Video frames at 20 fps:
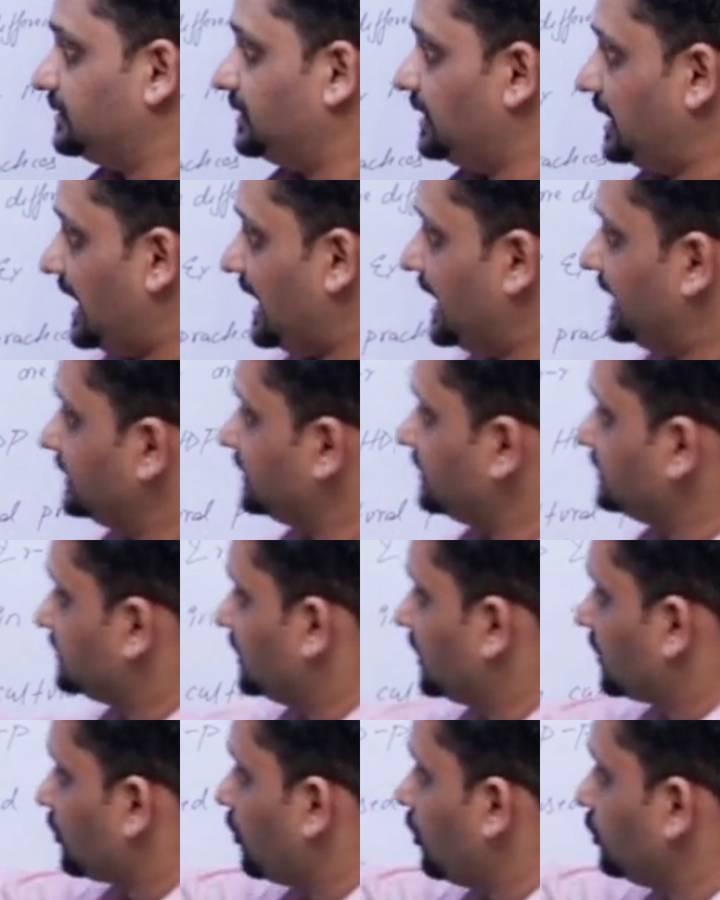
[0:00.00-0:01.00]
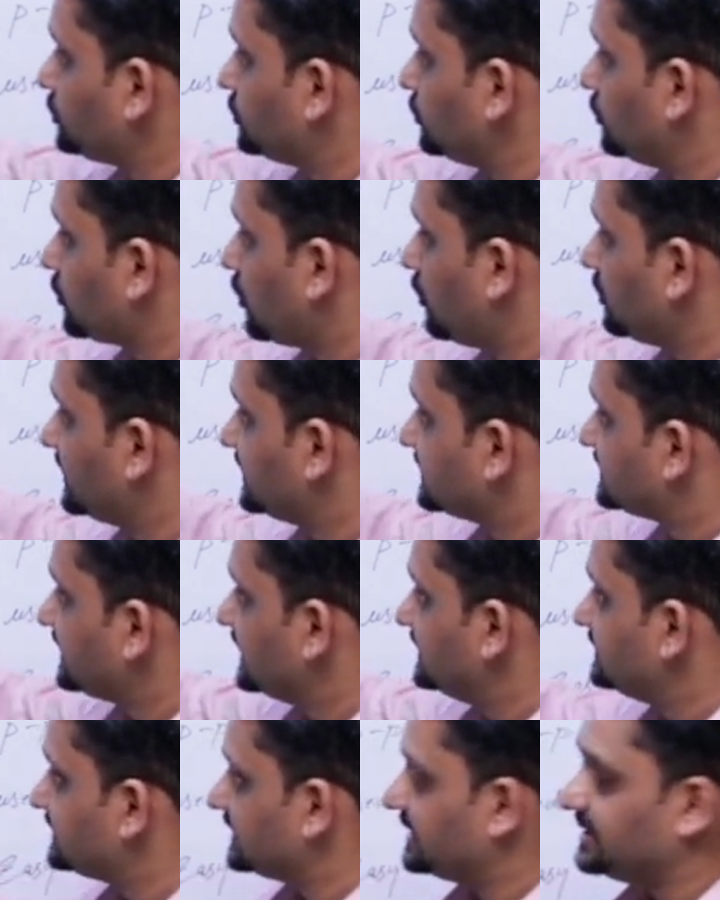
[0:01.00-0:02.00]
the row to row
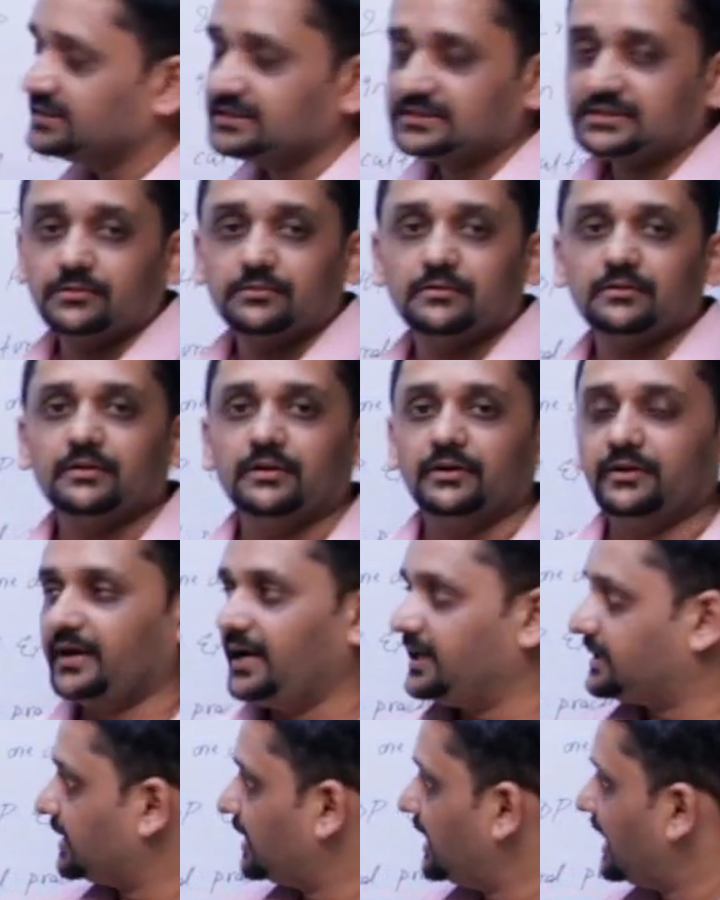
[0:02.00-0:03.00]
distance is greater.